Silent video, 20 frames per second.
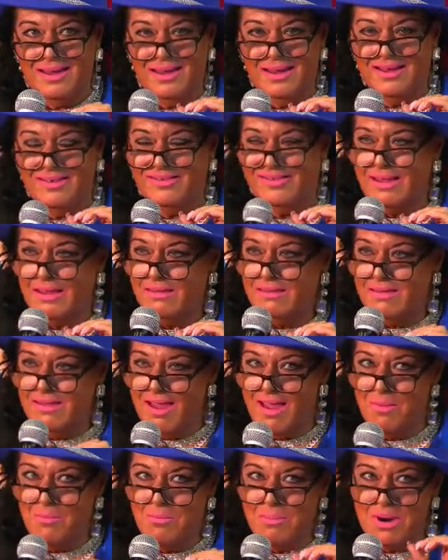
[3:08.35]
is the
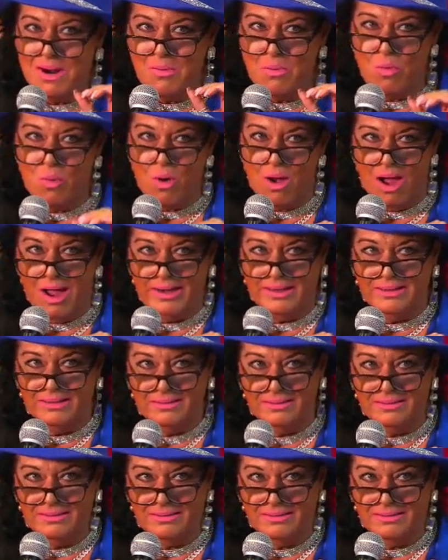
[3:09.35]
number one,